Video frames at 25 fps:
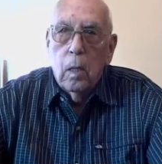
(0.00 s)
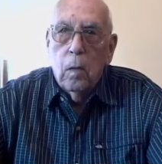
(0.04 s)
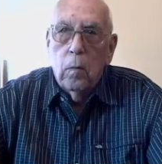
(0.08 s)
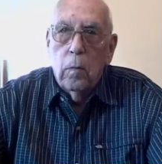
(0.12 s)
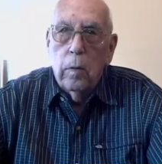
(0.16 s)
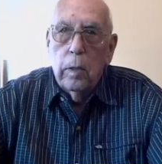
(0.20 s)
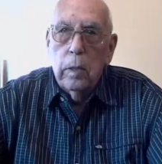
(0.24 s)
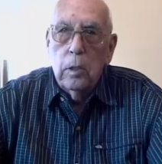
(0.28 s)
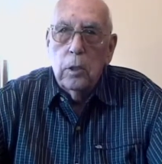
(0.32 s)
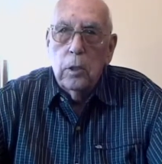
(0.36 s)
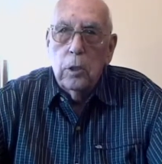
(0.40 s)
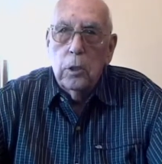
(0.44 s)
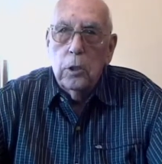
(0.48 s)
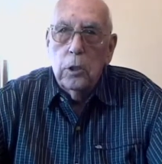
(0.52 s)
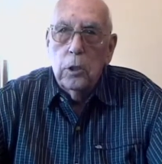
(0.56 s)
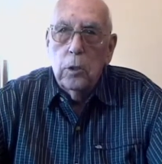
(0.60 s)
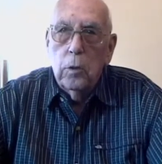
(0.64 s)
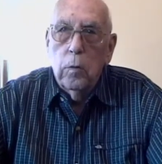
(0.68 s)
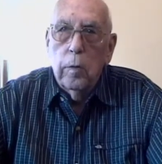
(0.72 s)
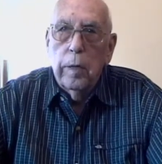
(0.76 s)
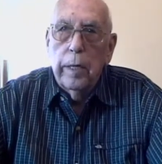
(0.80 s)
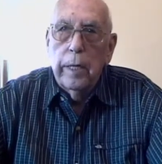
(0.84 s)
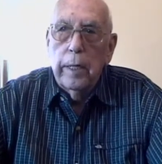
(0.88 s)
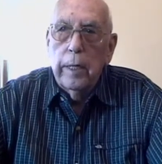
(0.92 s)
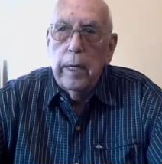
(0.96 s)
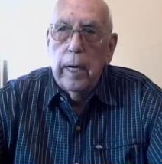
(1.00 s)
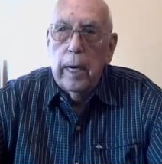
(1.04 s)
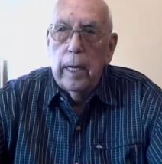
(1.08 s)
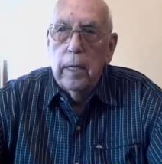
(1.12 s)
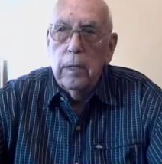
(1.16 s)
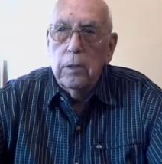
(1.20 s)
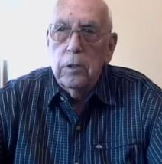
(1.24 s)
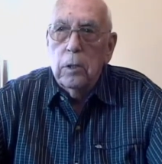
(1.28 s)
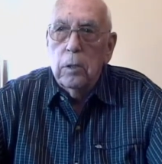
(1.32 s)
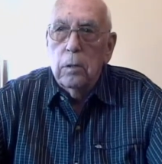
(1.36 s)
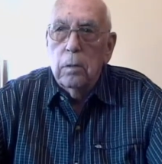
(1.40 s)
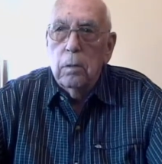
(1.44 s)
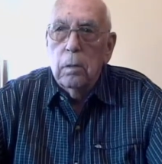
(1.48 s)
Went to Schoharie
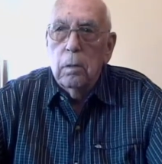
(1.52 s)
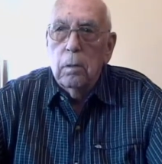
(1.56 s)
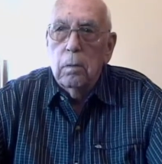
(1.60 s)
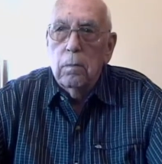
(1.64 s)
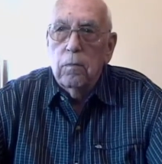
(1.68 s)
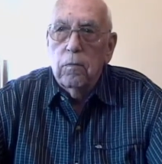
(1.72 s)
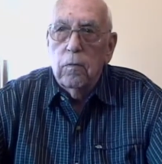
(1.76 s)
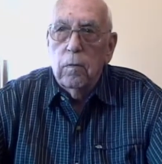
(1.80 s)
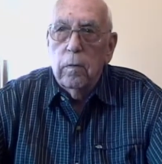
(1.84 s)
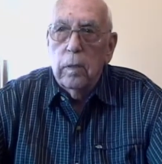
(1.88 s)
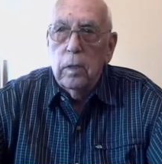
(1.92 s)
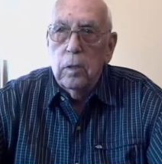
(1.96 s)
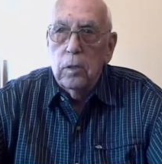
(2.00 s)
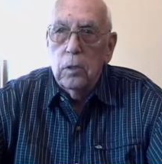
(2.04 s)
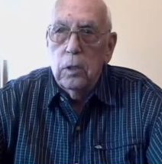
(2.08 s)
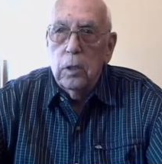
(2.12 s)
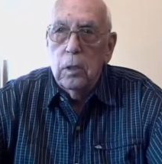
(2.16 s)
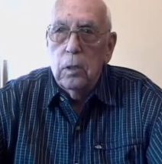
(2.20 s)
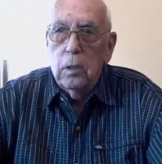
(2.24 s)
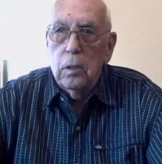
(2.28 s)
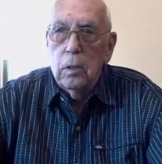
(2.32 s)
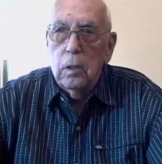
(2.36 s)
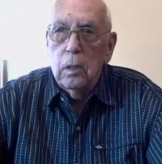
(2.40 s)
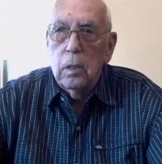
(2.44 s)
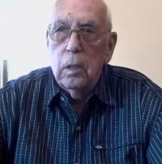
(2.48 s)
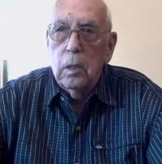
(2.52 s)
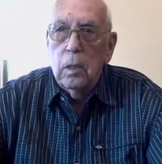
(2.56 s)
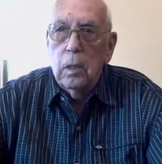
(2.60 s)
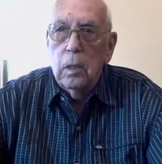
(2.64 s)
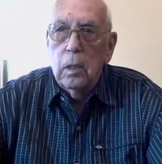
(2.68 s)
Castle, for instance,